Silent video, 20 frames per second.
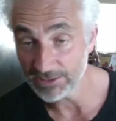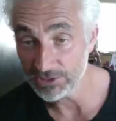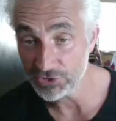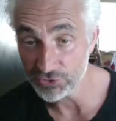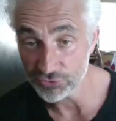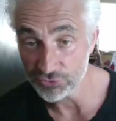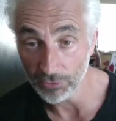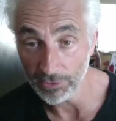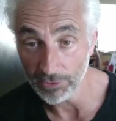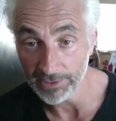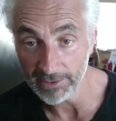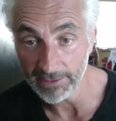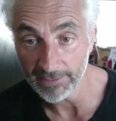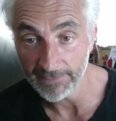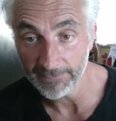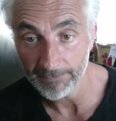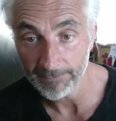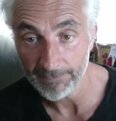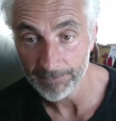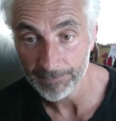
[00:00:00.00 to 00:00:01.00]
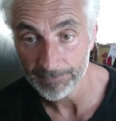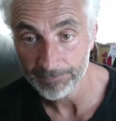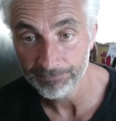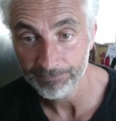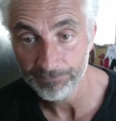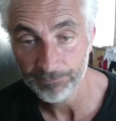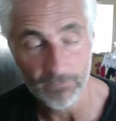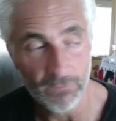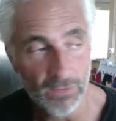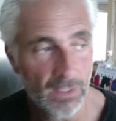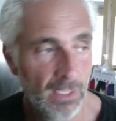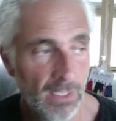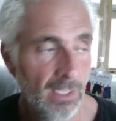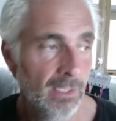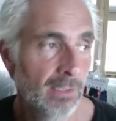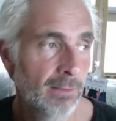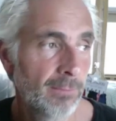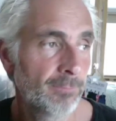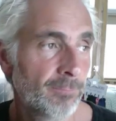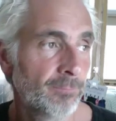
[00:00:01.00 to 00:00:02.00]
destroyed it.
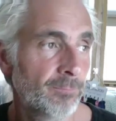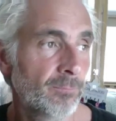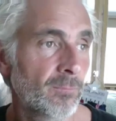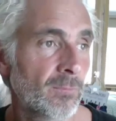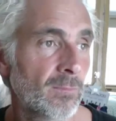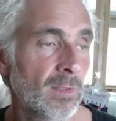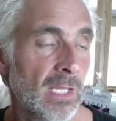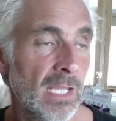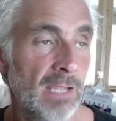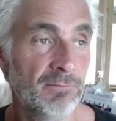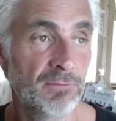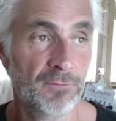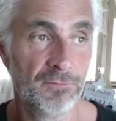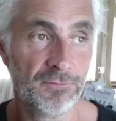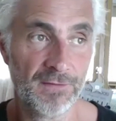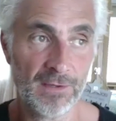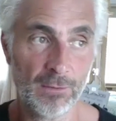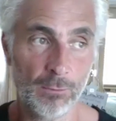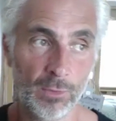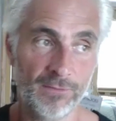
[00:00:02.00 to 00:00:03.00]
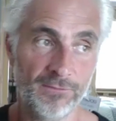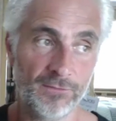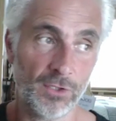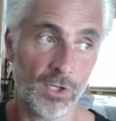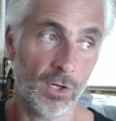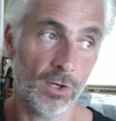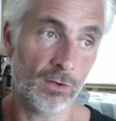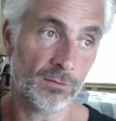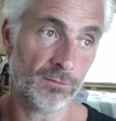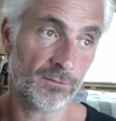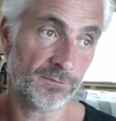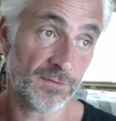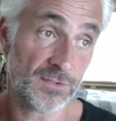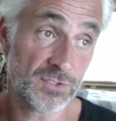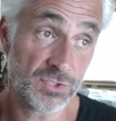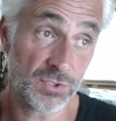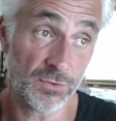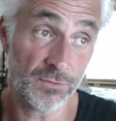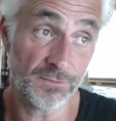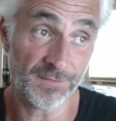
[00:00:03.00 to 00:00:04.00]
Um, everything we've got on for
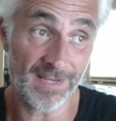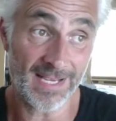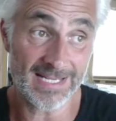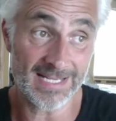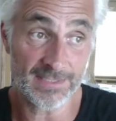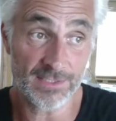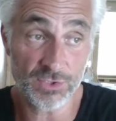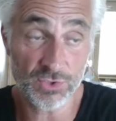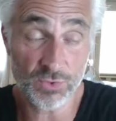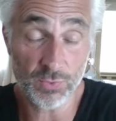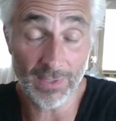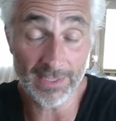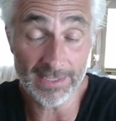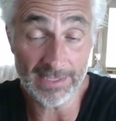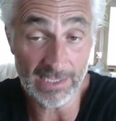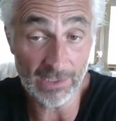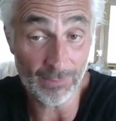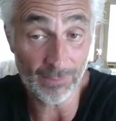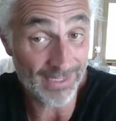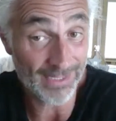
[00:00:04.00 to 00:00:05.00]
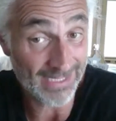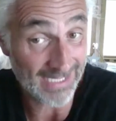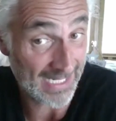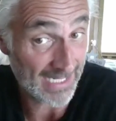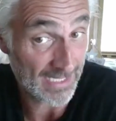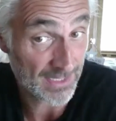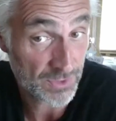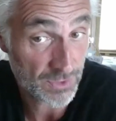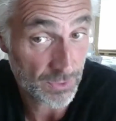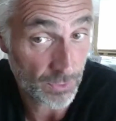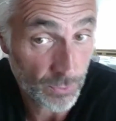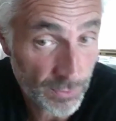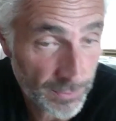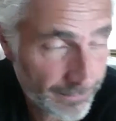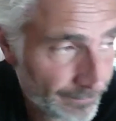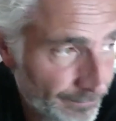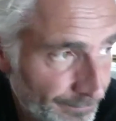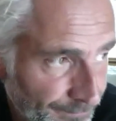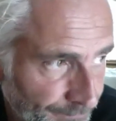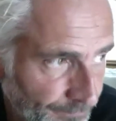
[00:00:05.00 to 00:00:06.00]
2020 be cancelled.
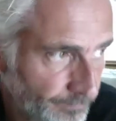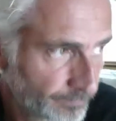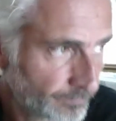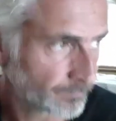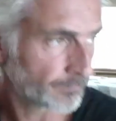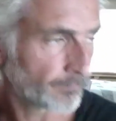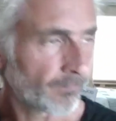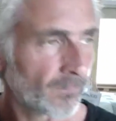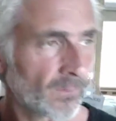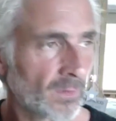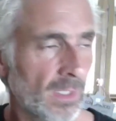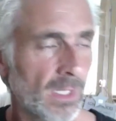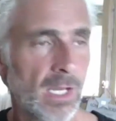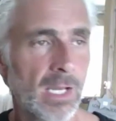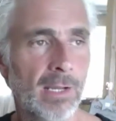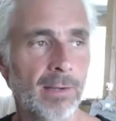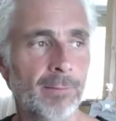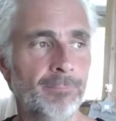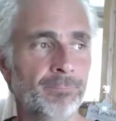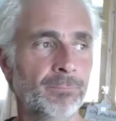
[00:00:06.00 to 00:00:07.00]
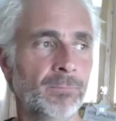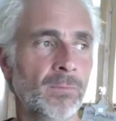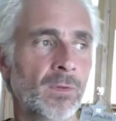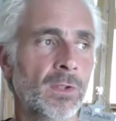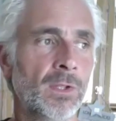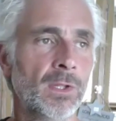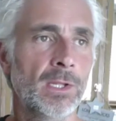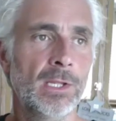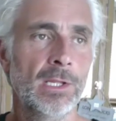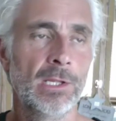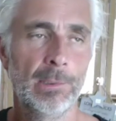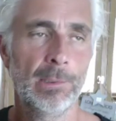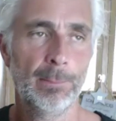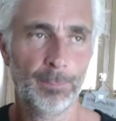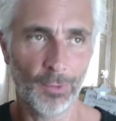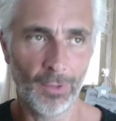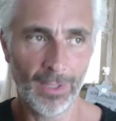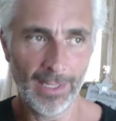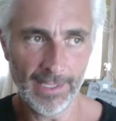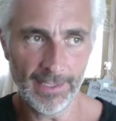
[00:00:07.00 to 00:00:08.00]
Um,
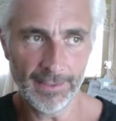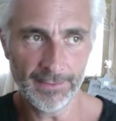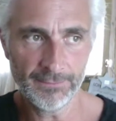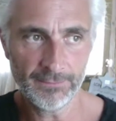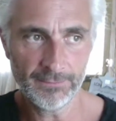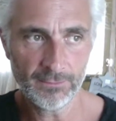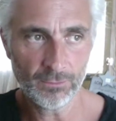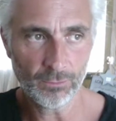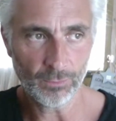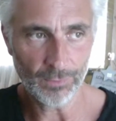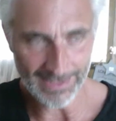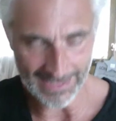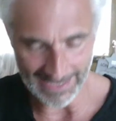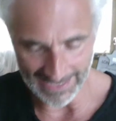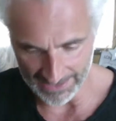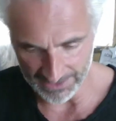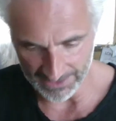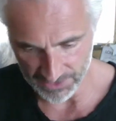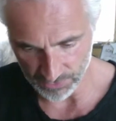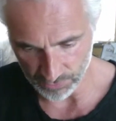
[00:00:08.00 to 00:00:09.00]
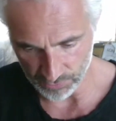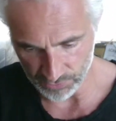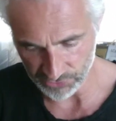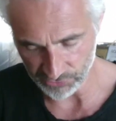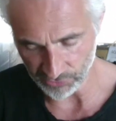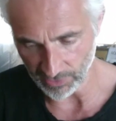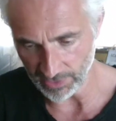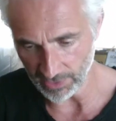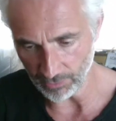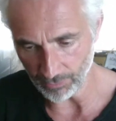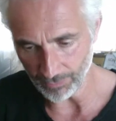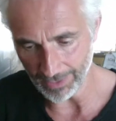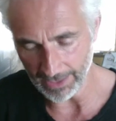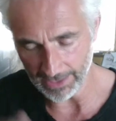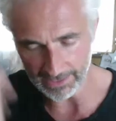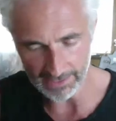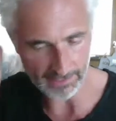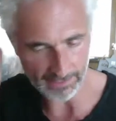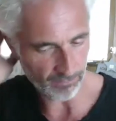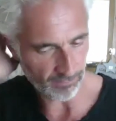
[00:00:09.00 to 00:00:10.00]
Brighton, we cancelled straight
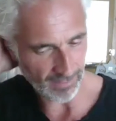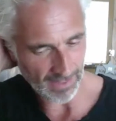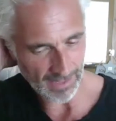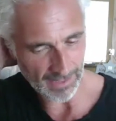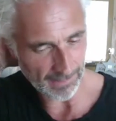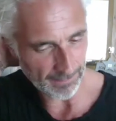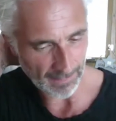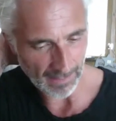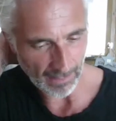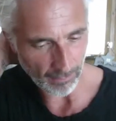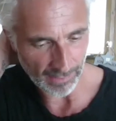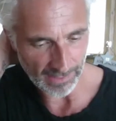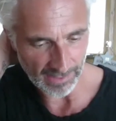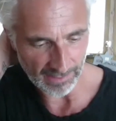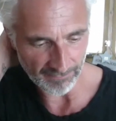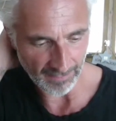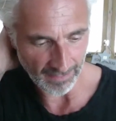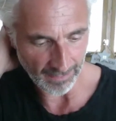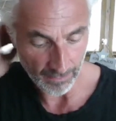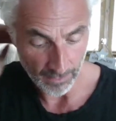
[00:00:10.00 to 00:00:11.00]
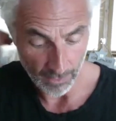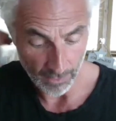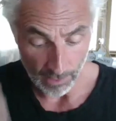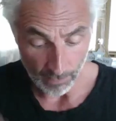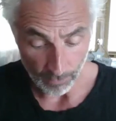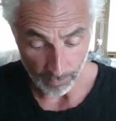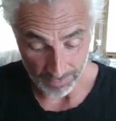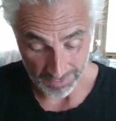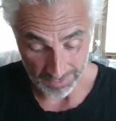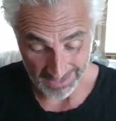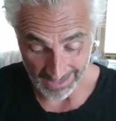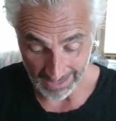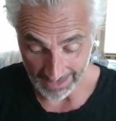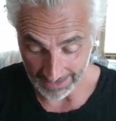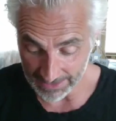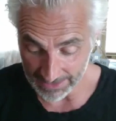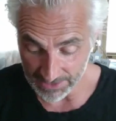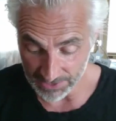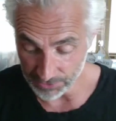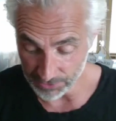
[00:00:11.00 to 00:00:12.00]
away, roundabout whenever. We was lucky to